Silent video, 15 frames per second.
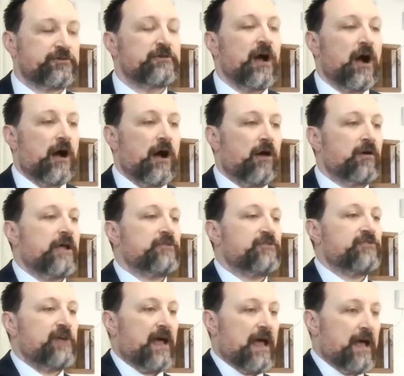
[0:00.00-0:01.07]
I'll let you
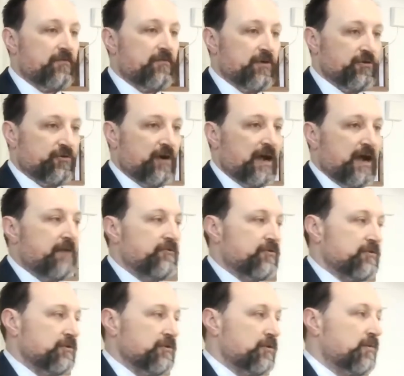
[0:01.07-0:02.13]
have it and try it for a
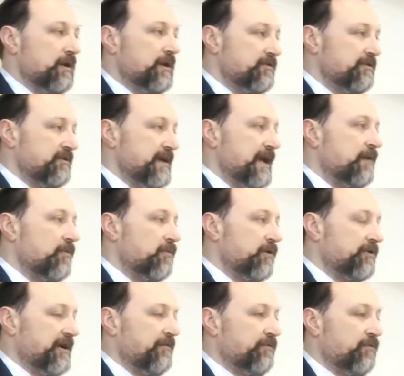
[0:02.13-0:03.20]
little while and see how it
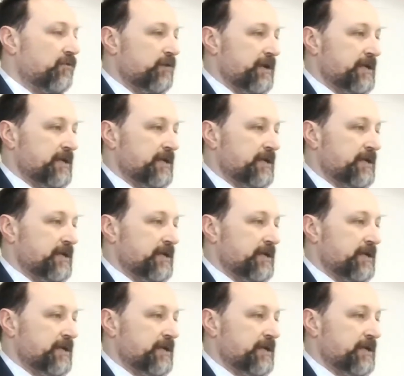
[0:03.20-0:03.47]
works out for you.